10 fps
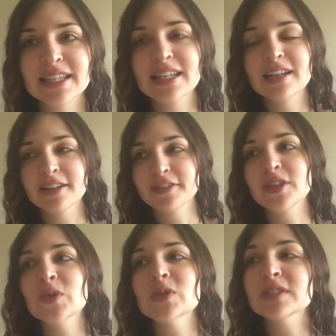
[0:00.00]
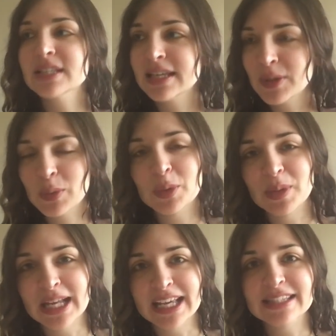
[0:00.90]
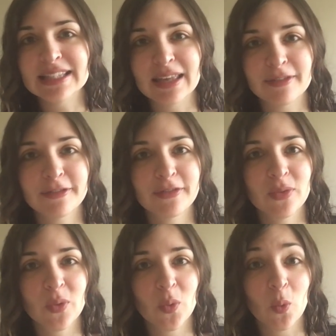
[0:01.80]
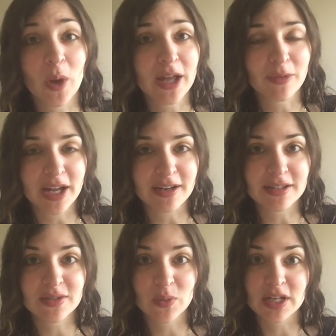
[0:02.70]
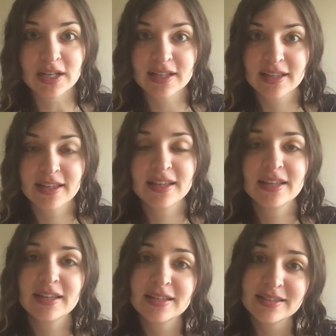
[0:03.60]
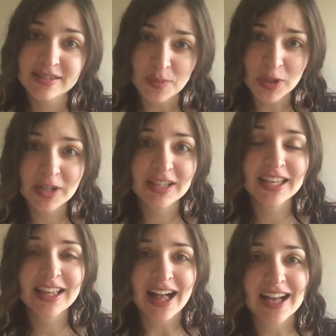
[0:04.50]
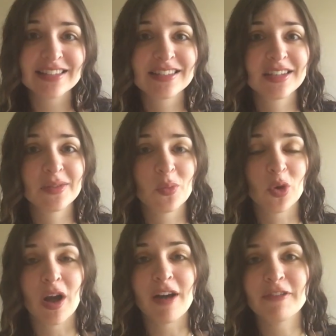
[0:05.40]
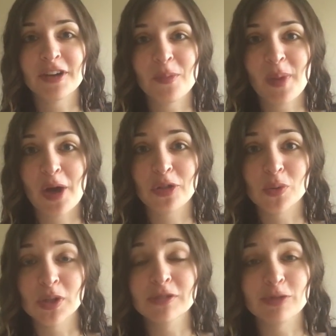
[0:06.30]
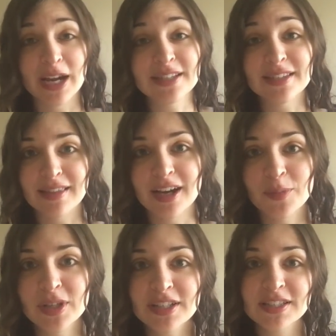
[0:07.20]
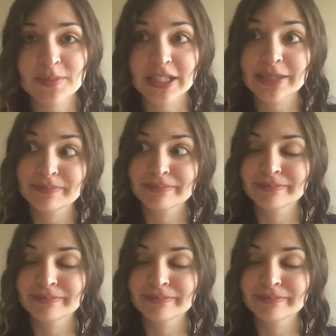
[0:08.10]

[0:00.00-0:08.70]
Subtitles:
in interviews. Would be nice if white writers were similarly asked more often about the role of race in their books, but